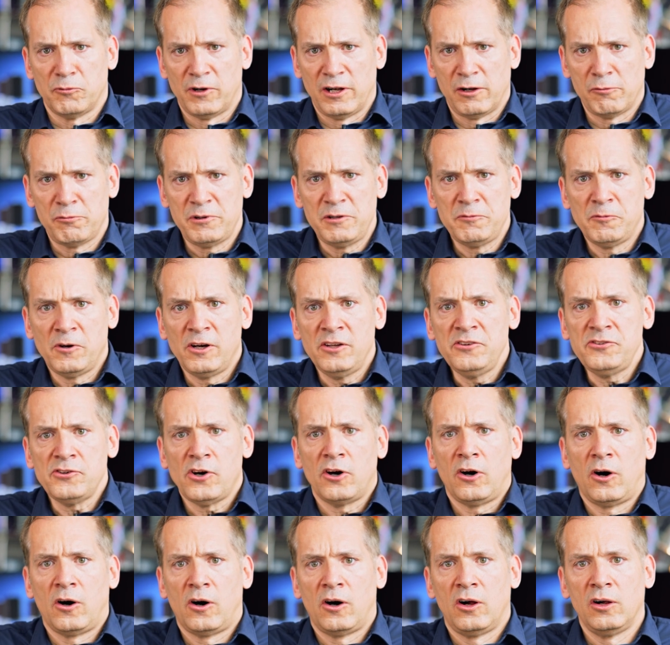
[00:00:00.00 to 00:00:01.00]
Well, we want
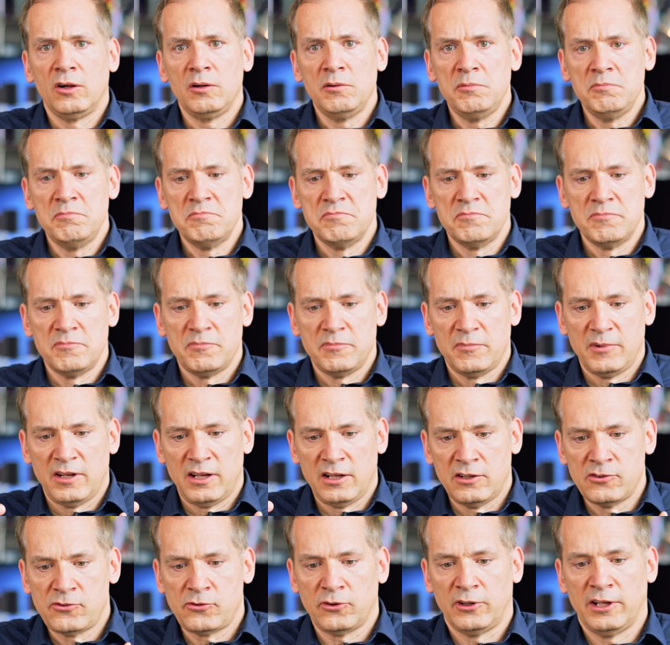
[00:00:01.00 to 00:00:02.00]
all
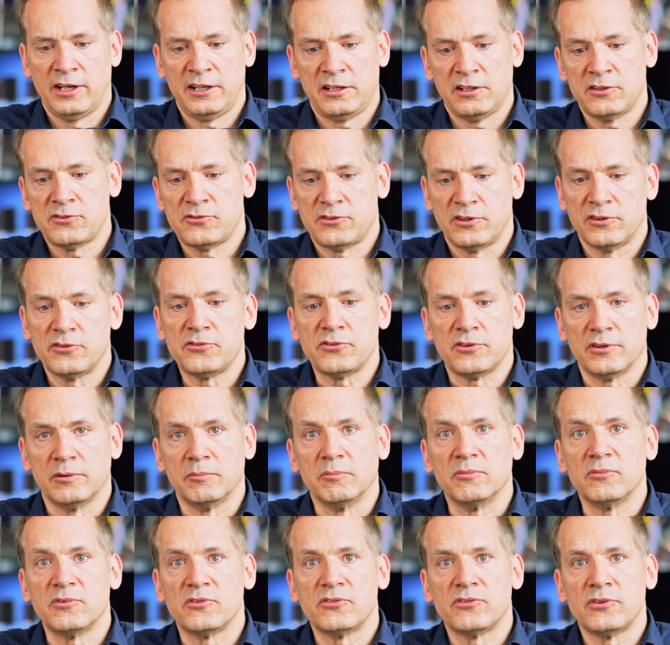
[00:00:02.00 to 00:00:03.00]
insulating
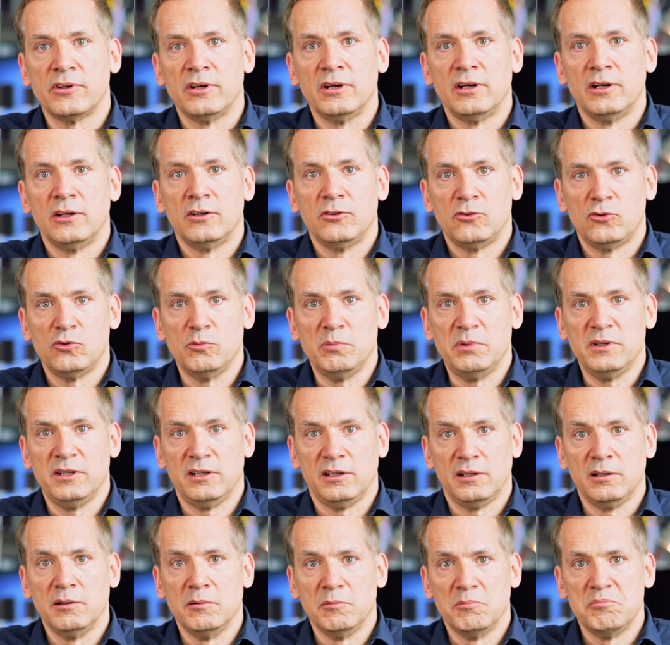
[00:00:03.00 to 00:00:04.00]
systems to
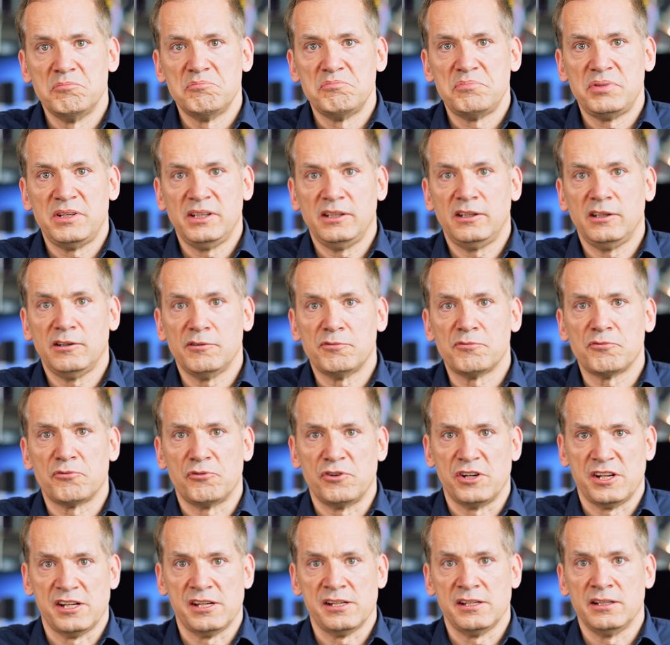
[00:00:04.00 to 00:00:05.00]
be PD
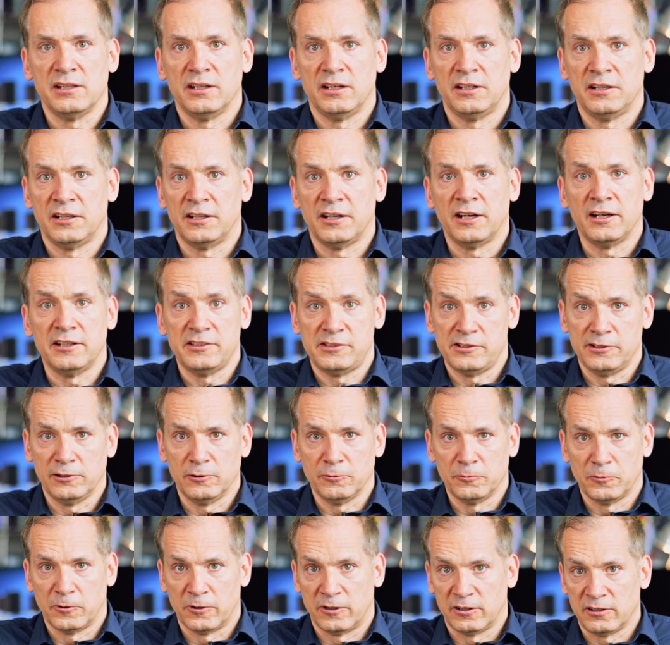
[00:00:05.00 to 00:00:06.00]
free in an
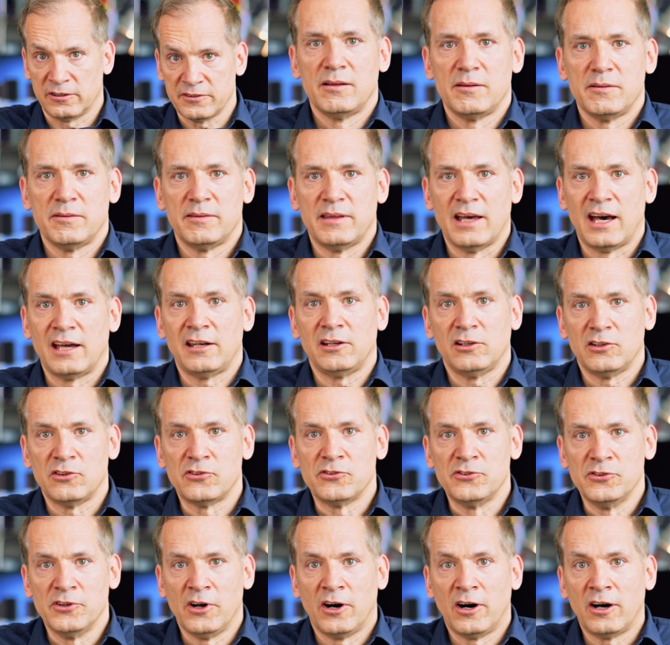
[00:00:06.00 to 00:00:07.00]
ideal world. That
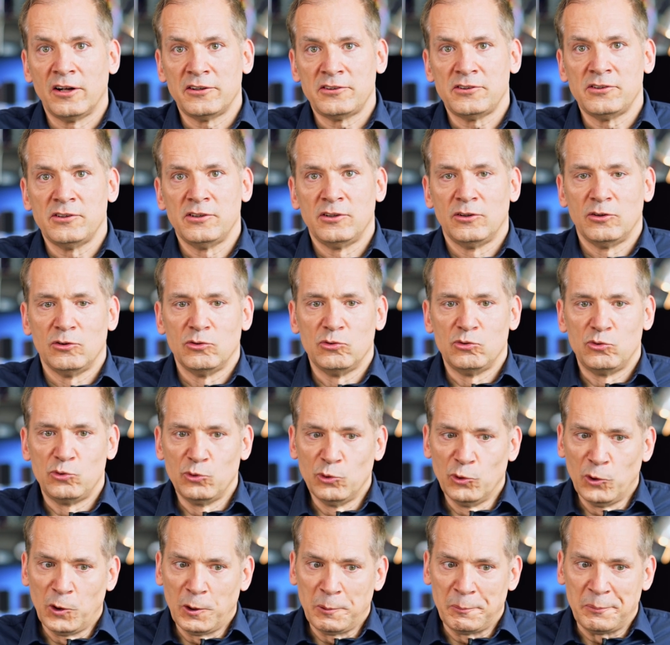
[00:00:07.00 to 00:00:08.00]
is not
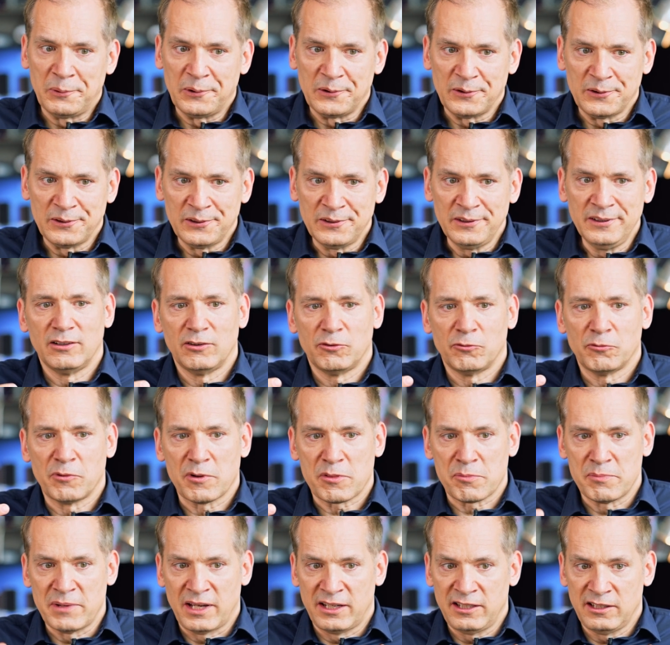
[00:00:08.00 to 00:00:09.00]
doable
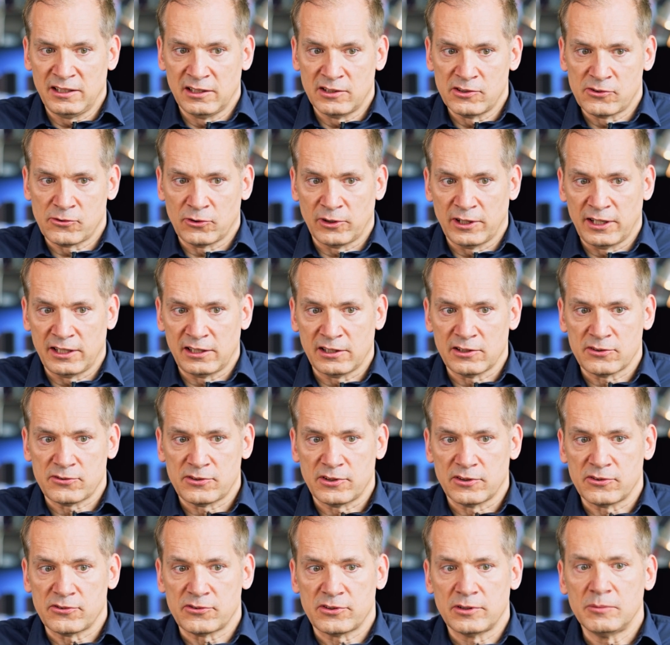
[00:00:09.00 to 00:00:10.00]
with many insulating
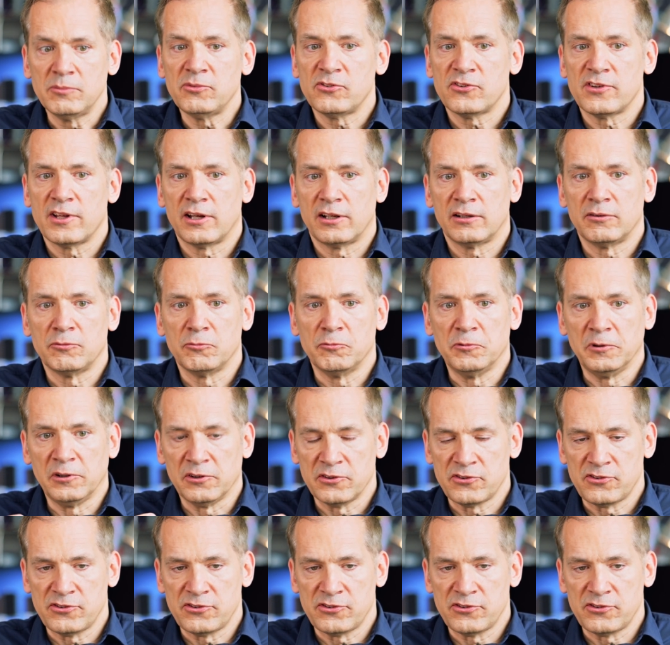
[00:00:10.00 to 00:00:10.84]
systems that will